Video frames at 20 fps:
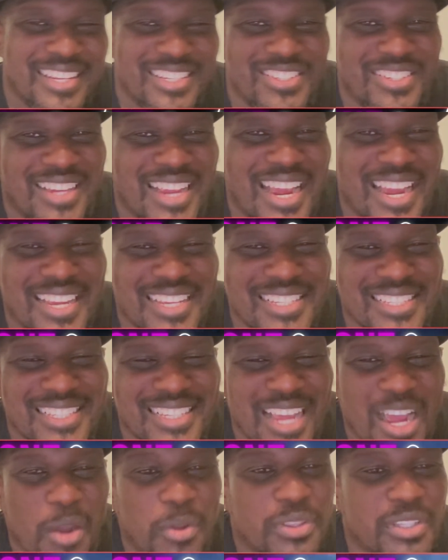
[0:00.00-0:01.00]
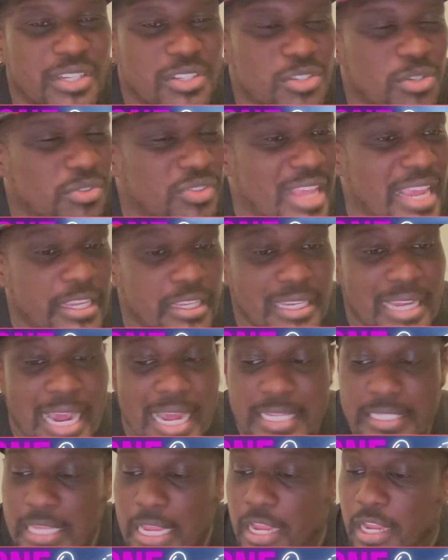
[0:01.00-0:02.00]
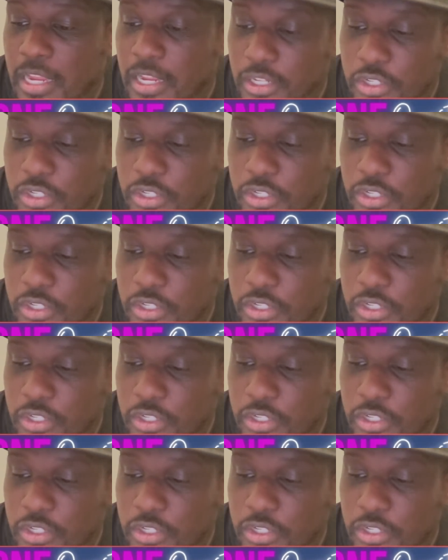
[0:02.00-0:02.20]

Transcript: get you guys out there. So thank you guys.